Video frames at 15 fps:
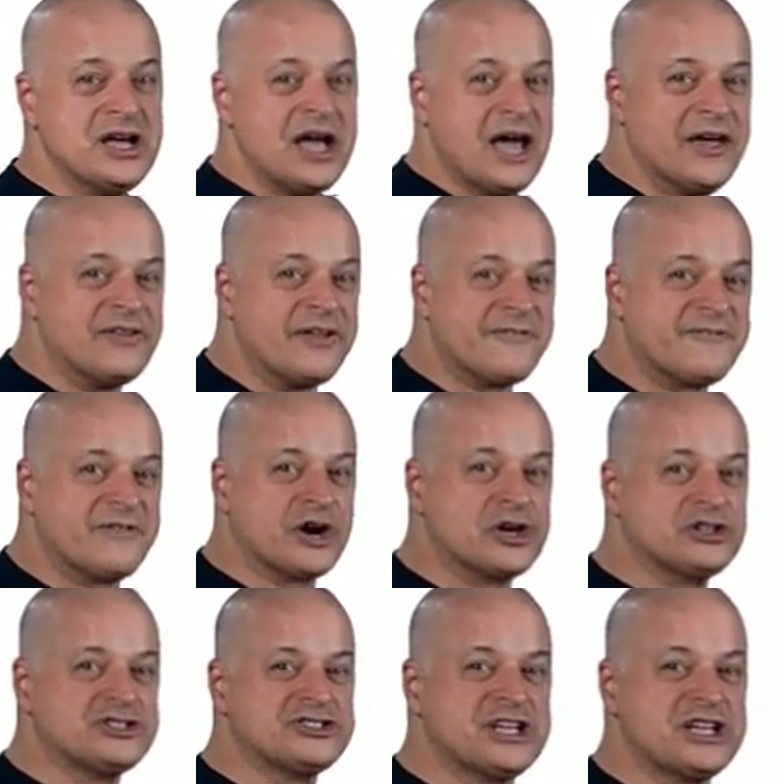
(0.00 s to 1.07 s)
and the
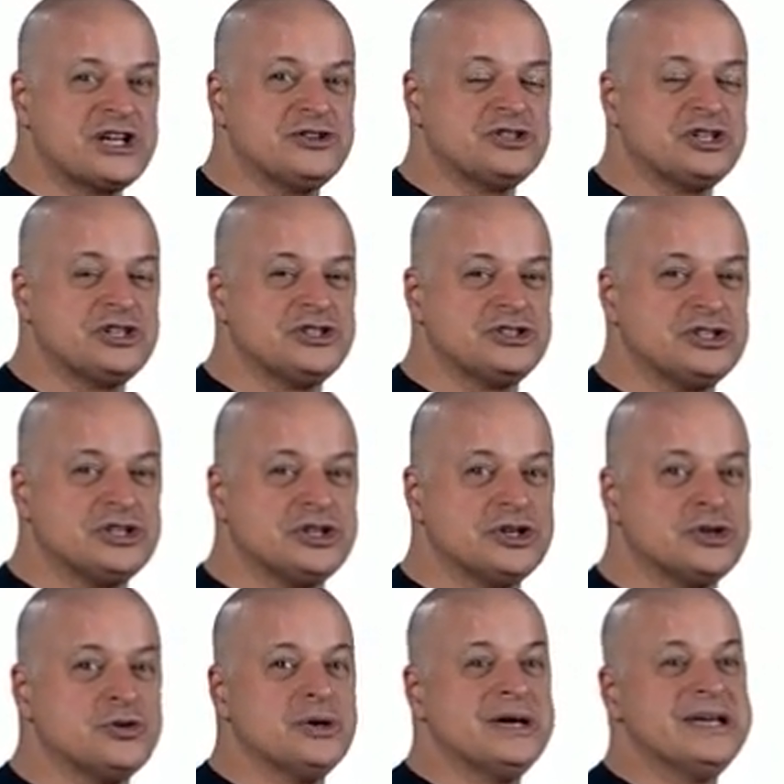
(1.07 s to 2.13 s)
first thing you should
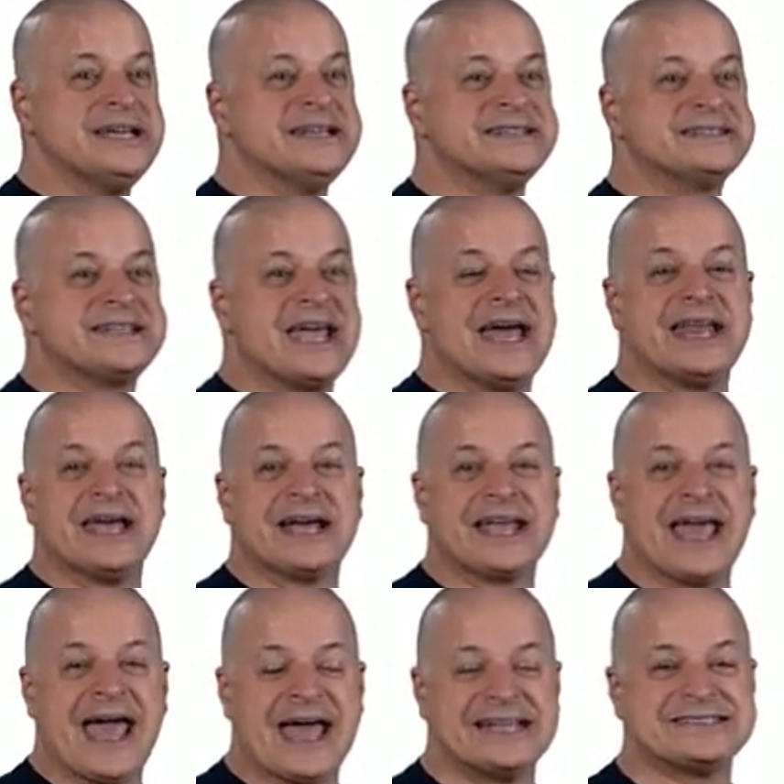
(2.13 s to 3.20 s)
do is get a CAT